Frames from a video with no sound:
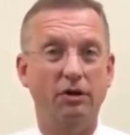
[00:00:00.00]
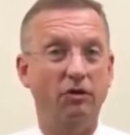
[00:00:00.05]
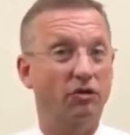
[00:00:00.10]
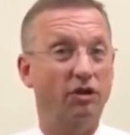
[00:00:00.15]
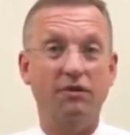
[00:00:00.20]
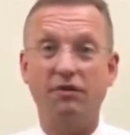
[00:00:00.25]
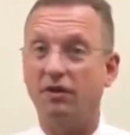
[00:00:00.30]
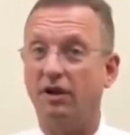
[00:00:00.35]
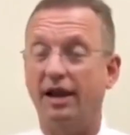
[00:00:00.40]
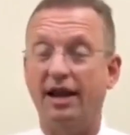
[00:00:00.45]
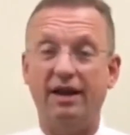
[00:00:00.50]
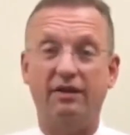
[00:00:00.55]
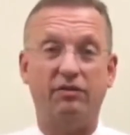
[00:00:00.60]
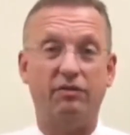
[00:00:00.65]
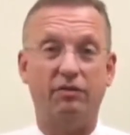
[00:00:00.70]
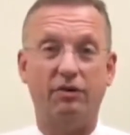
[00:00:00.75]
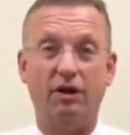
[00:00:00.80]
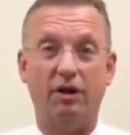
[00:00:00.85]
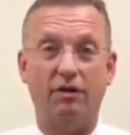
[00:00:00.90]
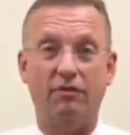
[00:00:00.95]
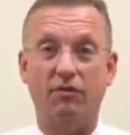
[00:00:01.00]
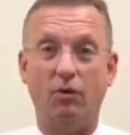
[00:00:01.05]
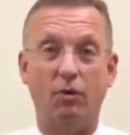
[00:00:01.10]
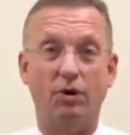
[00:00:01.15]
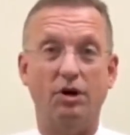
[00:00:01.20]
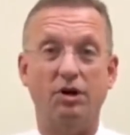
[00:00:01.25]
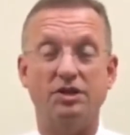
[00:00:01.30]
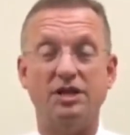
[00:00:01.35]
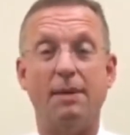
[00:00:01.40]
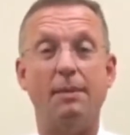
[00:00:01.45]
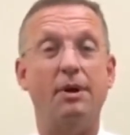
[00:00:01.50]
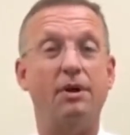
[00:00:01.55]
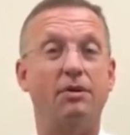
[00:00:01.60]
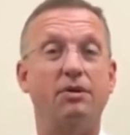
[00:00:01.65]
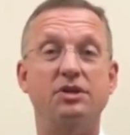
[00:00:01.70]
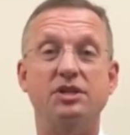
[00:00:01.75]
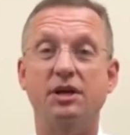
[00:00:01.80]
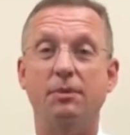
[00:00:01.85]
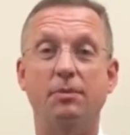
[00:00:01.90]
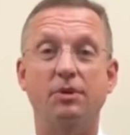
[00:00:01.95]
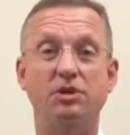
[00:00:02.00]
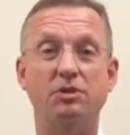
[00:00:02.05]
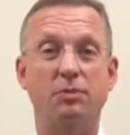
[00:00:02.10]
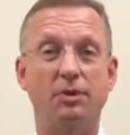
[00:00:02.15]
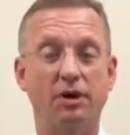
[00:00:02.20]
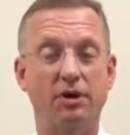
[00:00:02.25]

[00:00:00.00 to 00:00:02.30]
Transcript: You see, for the last 4 years, I've been on the tip of the